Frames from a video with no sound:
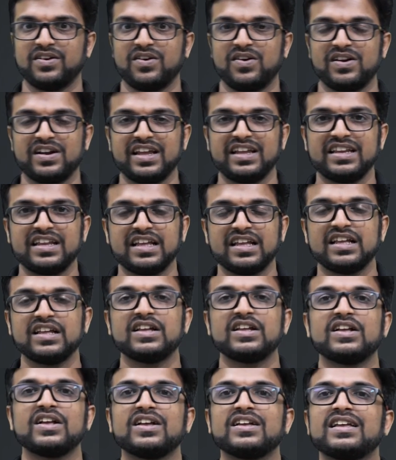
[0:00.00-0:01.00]
Alright,
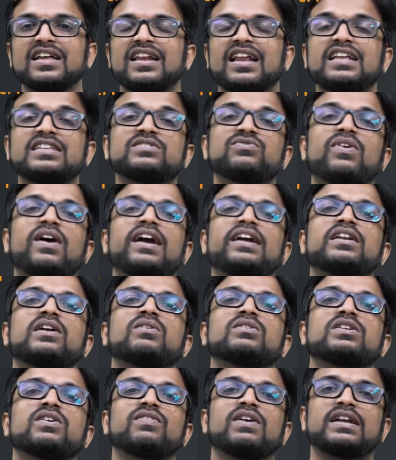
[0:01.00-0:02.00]
let's find
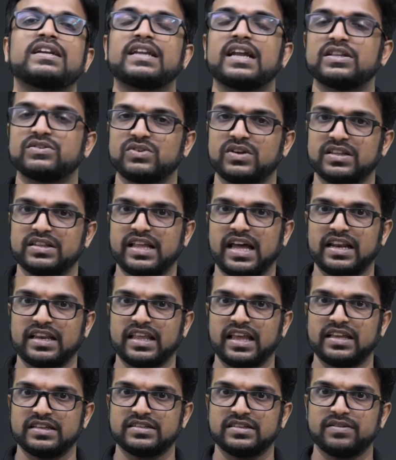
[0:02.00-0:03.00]
out the work transfer in that
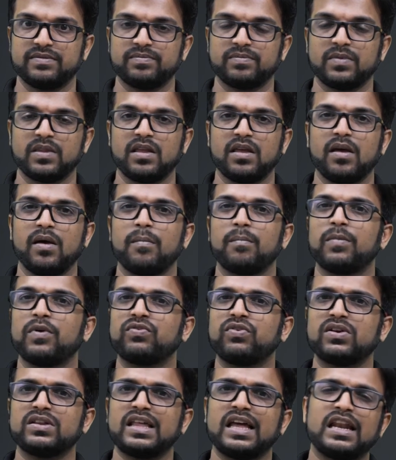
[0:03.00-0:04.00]
case.
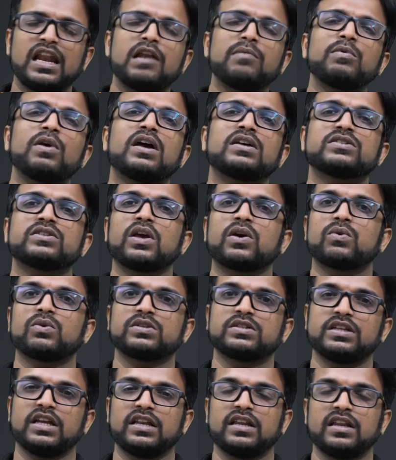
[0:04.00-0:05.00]
Before that, let me ask you a
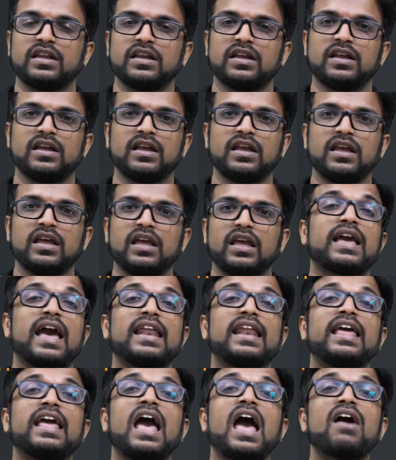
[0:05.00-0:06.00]
question.
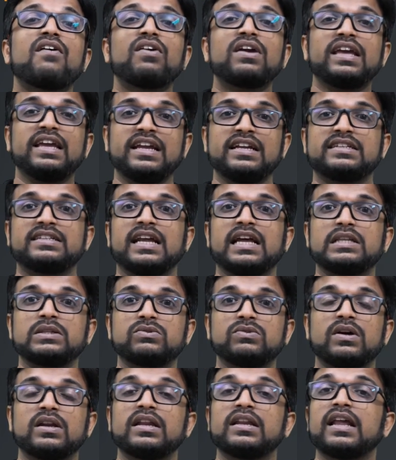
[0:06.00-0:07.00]
Can I have a heat
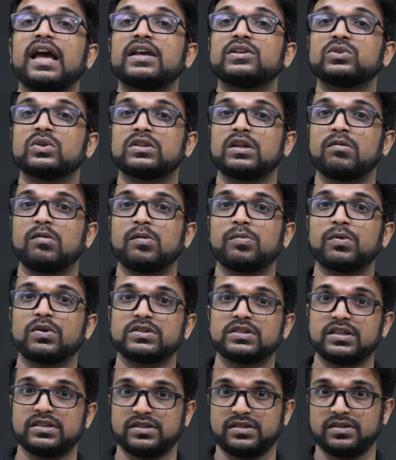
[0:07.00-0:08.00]
transfer in an isothermal
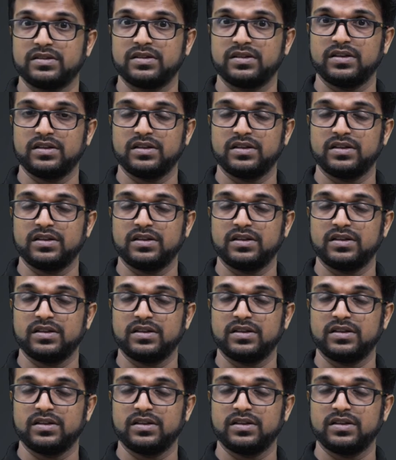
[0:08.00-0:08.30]
process?